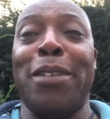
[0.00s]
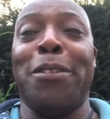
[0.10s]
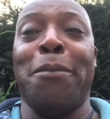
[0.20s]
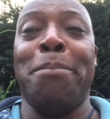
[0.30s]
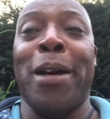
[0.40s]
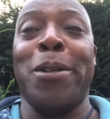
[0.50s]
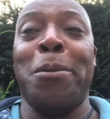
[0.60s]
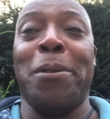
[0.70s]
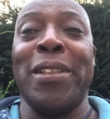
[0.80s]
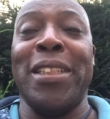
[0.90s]
of Barrow
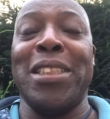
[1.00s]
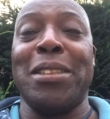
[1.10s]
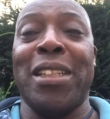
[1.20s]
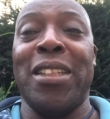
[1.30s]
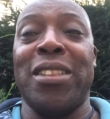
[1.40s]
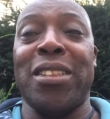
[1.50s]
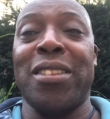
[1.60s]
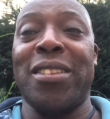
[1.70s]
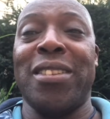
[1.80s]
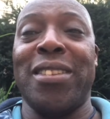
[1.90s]
Police Station.
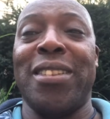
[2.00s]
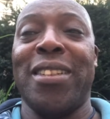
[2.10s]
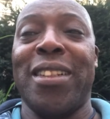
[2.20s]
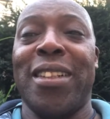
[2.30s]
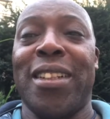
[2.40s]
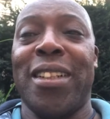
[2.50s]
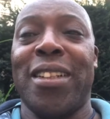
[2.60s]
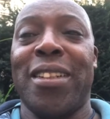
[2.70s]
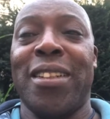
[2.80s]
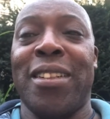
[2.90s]

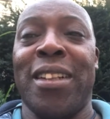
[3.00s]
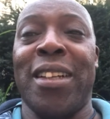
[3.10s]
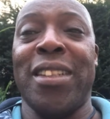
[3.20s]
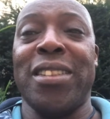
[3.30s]
Yes,